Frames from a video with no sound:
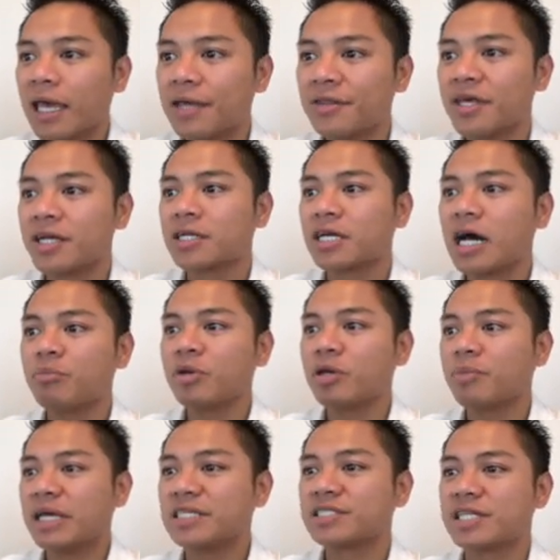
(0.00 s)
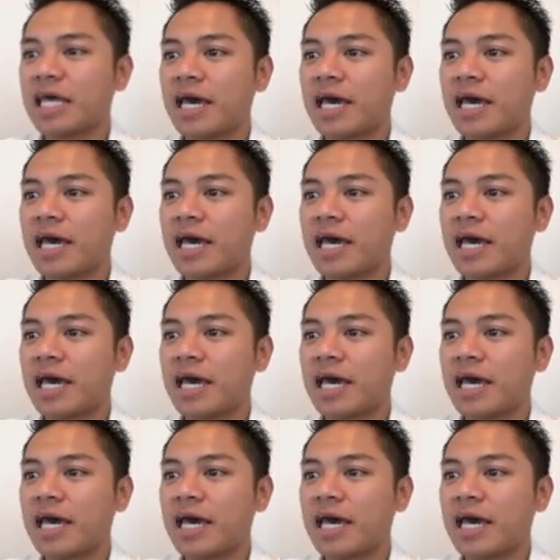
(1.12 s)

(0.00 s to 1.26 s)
And then copy and paste